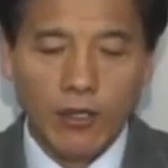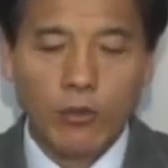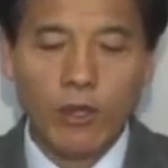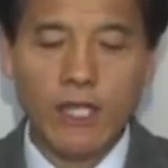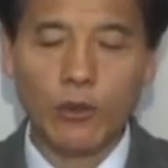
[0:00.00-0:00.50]

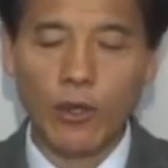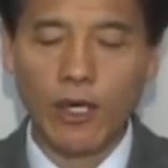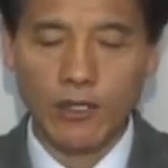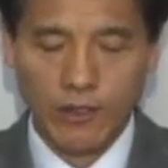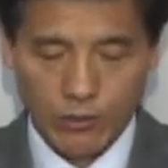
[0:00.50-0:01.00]
If
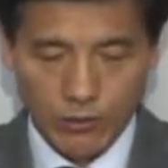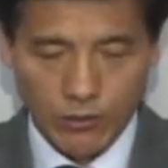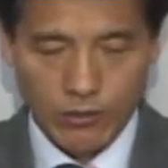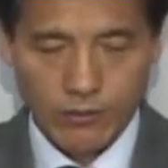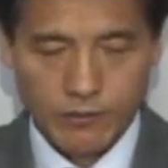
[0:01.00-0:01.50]
we
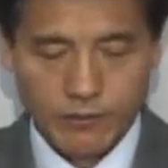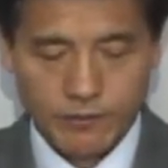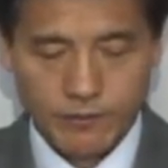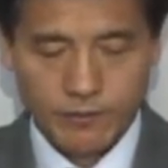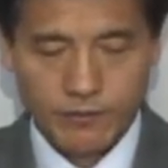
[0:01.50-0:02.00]
are
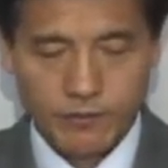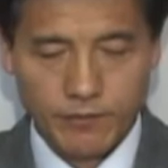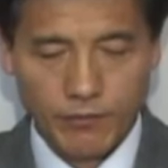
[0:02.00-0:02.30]
afraid,